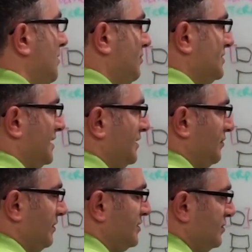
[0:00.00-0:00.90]
protected
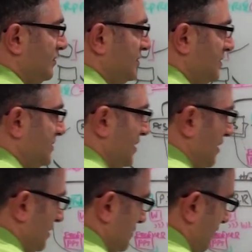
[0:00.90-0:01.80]
resources.
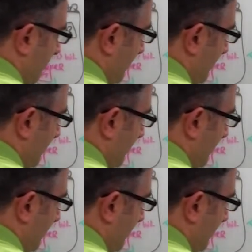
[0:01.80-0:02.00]
So for